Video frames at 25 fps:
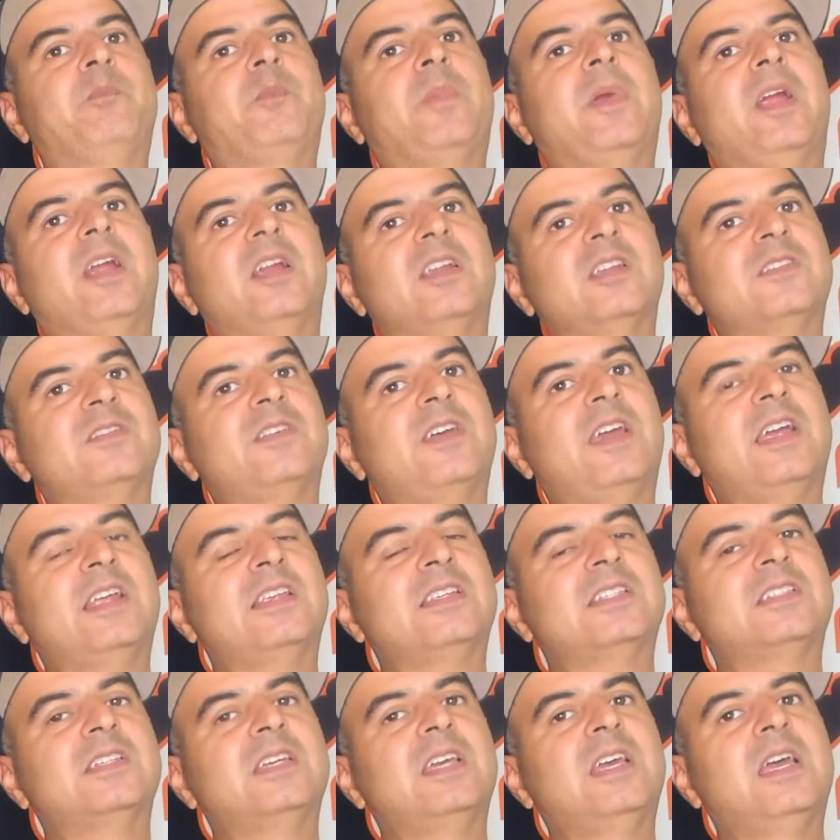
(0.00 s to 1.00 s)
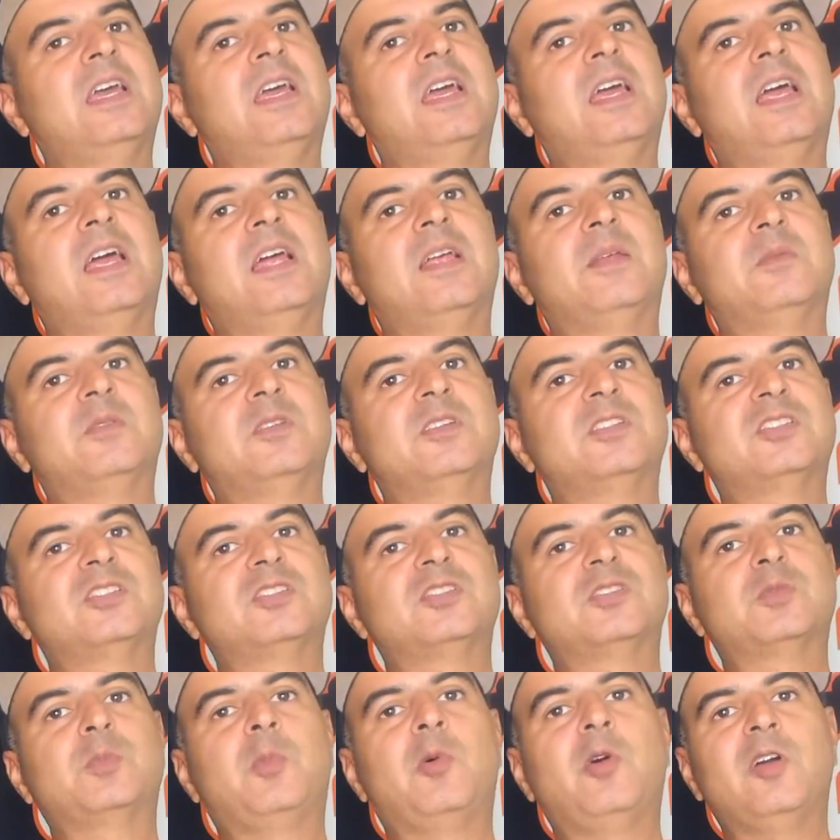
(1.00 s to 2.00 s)
Bears fans. This is
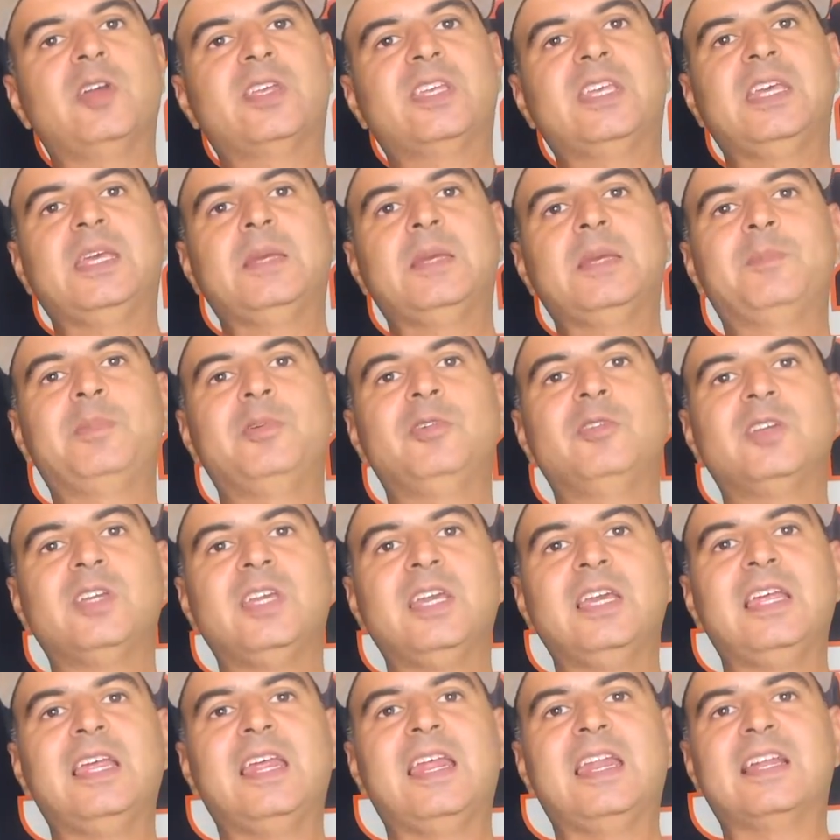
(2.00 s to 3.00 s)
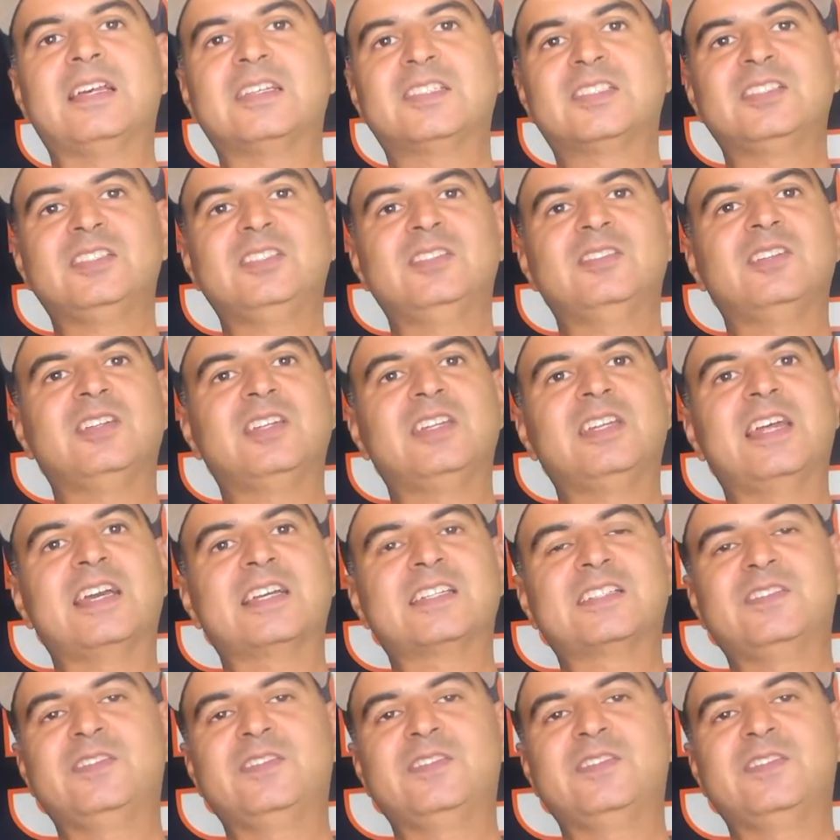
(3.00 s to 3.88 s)
your boy, King Pookie, and I'll see you in the next